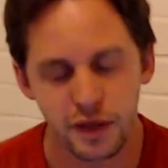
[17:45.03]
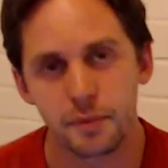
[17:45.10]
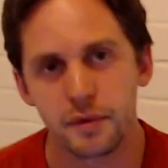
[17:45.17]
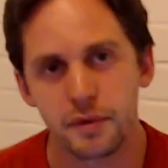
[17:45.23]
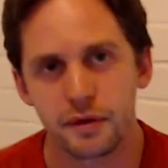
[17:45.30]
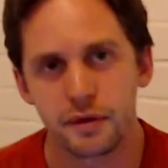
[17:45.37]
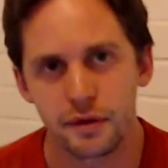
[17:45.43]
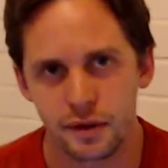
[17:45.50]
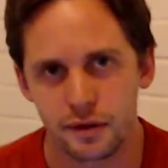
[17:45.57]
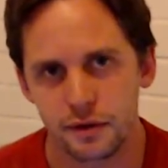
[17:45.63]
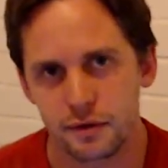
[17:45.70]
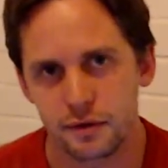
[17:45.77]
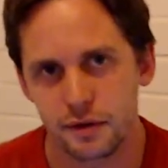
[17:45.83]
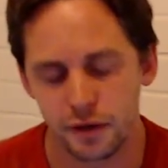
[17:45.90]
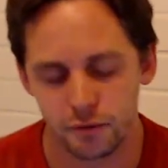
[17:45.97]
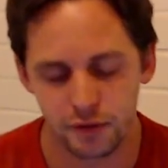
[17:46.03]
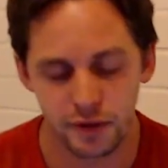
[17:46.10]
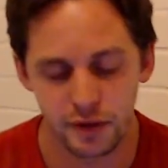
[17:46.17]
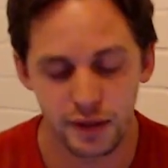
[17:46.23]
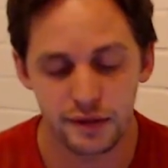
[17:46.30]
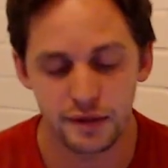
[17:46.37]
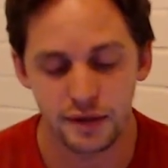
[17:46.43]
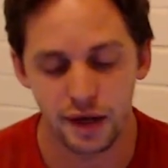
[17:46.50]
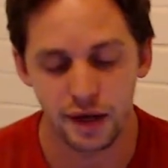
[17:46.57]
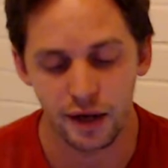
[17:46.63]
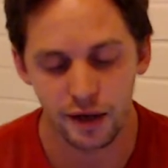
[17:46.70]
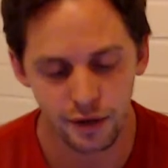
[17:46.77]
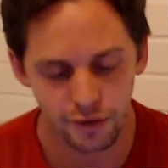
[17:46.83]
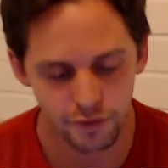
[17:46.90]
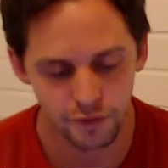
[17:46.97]
and think and really
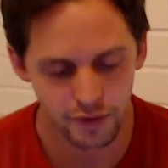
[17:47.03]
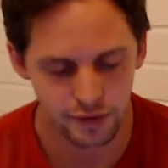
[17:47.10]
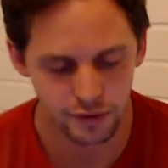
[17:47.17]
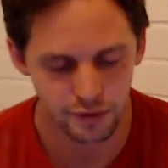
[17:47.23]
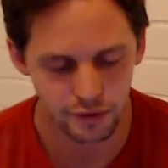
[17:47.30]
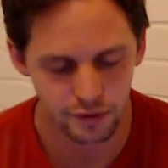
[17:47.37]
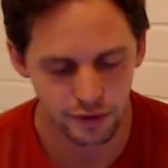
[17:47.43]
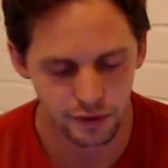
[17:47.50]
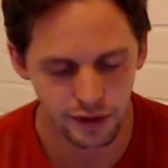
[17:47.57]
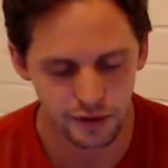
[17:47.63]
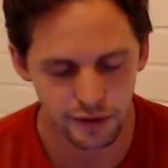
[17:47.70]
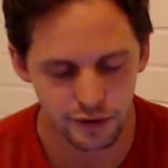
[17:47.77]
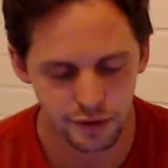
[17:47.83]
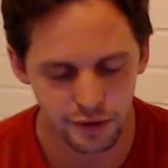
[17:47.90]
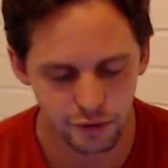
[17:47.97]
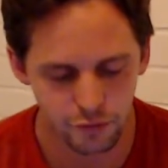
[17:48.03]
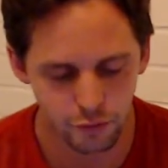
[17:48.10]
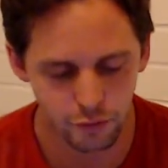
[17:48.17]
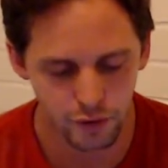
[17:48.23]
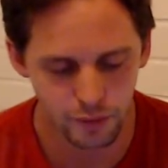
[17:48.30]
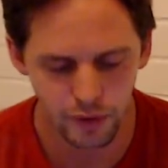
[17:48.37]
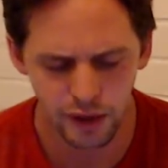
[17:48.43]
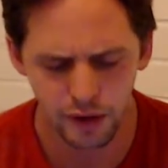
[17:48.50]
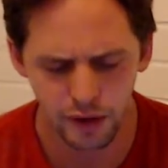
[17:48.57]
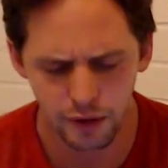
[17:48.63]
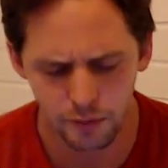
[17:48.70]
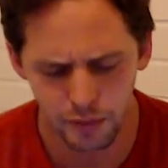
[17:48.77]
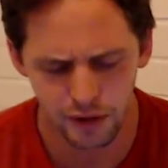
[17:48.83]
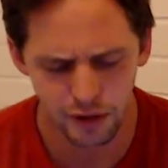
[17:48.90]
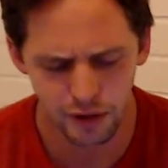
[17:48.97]
dive into the idea of what may or
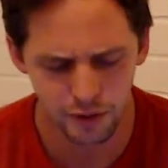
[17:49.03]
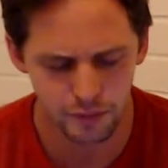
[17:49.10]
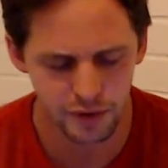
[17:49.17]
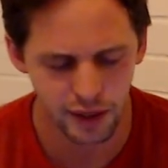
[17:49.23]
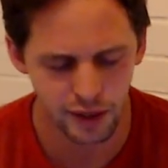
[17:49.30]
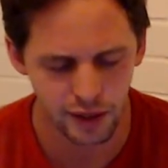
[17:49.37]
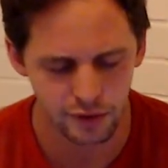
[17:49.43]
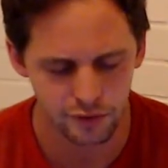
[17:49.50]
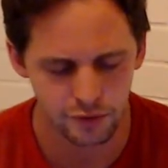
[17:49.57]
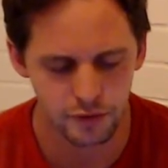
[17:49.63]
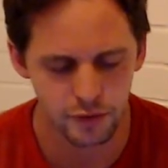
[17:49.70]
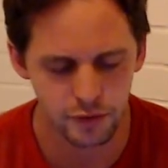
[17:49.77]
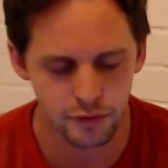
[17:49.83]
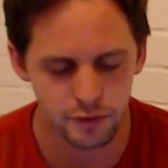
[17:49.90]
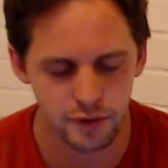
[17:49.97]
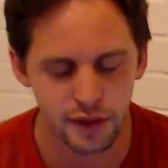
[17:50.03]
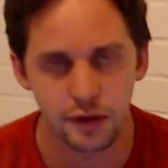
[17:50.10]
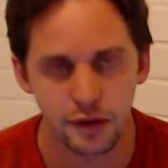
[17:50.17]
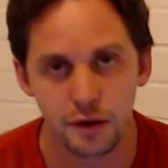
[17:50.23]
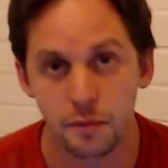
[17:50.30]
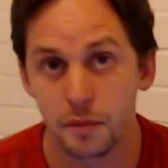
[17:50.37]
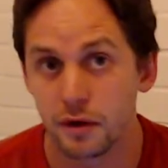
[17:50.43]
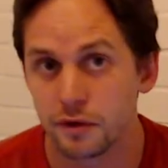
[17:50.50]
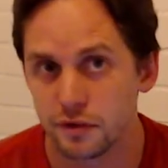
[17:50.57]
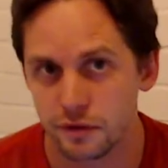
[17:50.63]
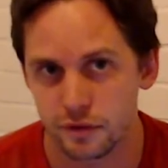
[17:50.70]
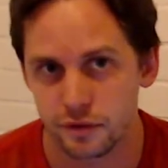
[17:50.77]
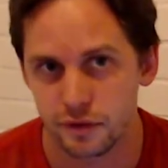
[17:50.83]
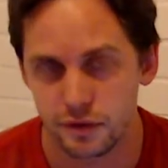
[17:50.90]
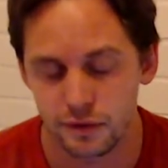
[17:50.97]
may not be asked of you in an
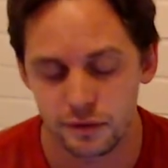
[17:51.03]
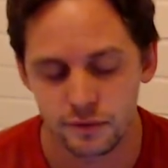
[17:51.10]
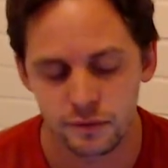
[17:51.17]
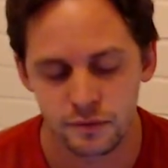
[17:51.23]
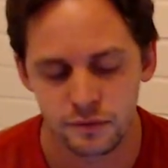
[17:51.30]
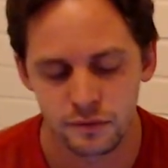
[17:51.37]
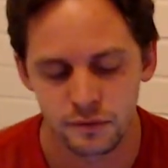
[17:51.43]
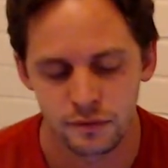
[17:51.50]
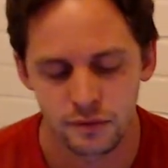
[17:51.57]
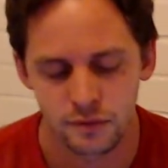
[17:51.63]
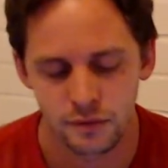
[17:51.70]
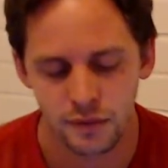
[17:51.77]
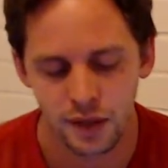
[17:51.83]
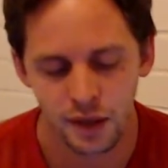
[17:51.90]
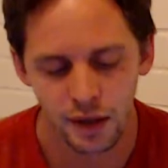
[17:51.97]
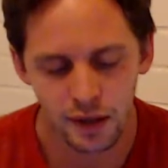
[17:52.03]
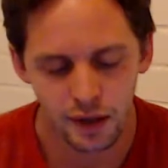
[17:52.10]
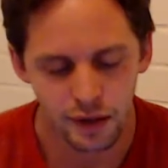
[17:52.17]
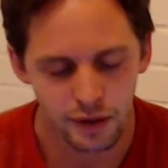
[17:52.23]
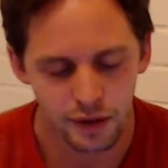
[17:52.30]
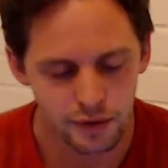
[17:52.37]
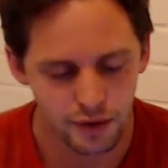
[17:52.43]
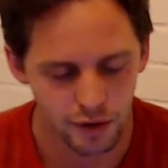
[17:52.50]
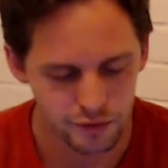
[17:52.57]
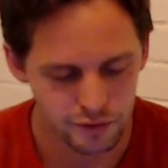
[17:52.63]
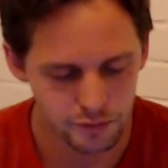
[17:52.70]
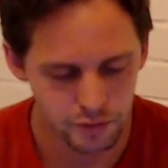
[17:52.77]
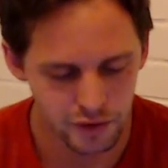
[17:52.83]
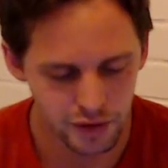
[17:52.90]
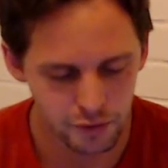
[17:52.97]
emergency.
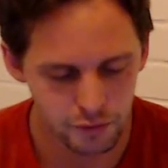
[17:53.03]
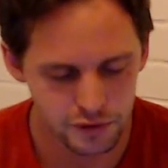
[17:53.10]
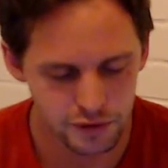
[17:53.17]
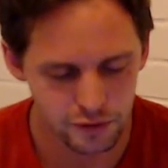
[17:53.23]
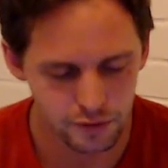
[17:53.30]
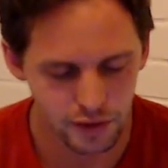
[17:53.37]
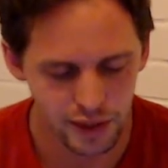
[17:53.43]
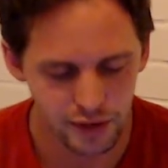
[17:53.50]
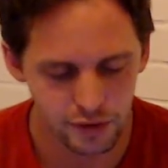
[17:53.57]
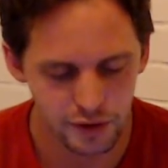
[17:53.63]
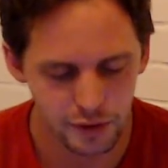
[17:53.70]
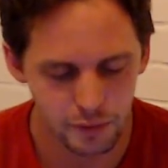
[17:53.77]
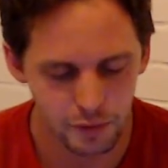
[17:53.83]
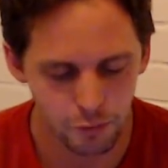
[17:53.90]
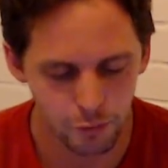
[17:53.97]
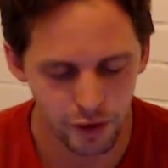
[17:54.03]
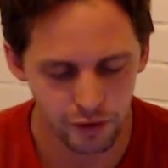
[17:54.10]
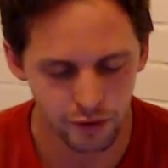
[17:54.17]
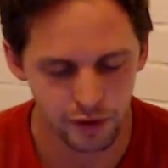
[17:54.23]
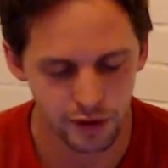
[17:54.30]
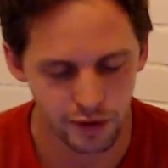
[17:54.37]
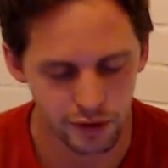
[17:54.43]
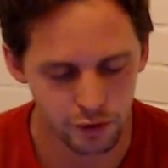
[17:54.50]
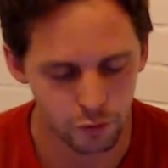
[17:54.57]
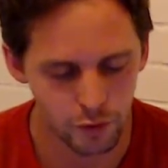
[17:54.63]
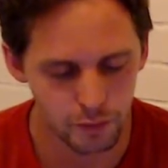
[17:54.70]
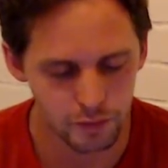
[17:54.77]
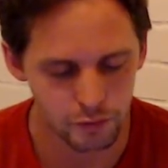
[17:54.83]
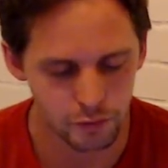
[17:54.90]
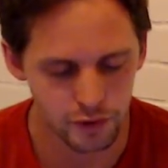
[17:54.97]
Contemplate what you're likely to be wearing and
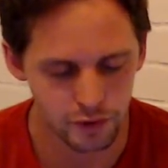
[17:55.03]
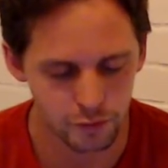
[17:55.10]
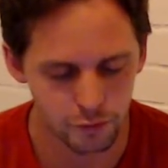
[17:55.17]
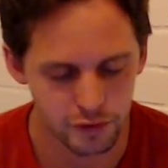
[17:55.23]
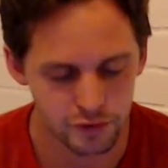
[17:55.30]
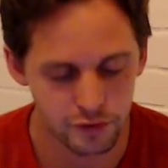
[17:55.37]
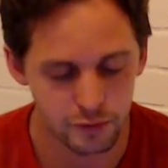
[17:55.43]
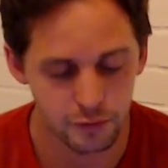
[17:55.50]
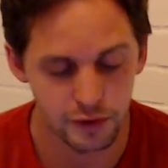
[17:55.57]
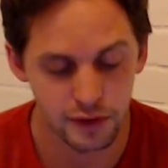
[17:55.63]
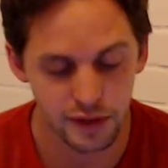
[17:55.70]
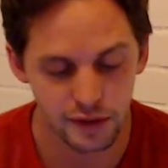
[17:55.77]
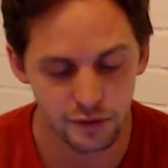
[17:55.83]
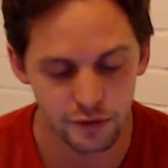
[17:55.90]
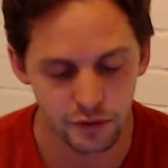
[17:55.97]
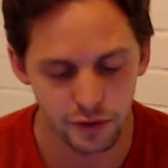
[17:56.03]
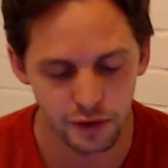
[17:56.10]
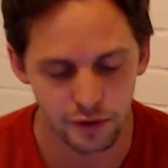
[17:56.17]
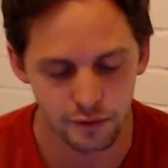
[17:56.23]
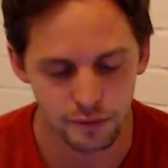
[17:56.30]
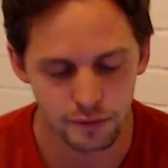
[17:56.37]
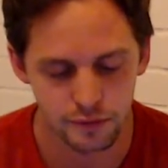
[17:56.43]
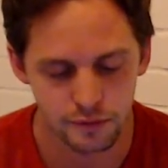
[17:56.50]
equipped with when someone needs your help.